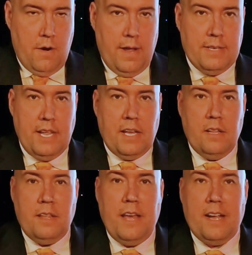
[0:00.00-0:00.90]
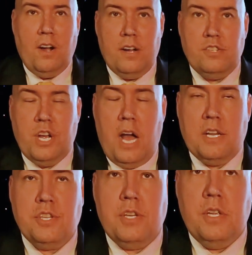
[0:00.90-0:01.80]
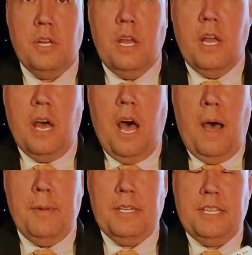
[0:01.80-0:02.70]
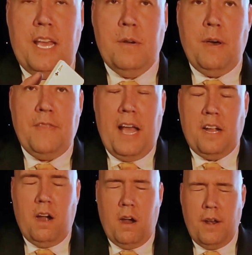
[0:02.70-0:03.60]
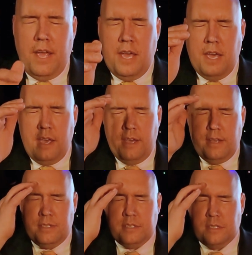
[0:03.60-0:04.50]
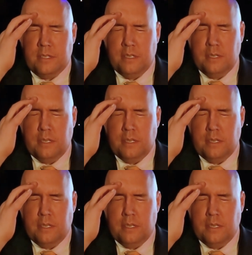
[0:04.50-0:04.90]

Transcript: All right, take a look at that card, Josh. I'm gonna tell you what that card is.